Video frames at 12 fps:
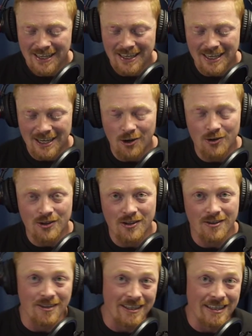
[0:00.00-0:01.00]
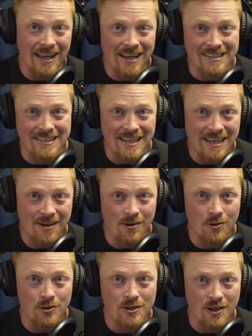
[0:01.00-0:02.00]
in the last year
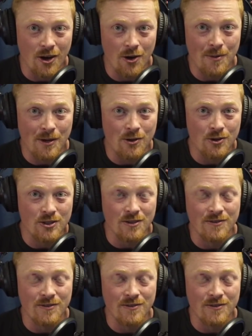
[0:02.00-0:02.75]
or so because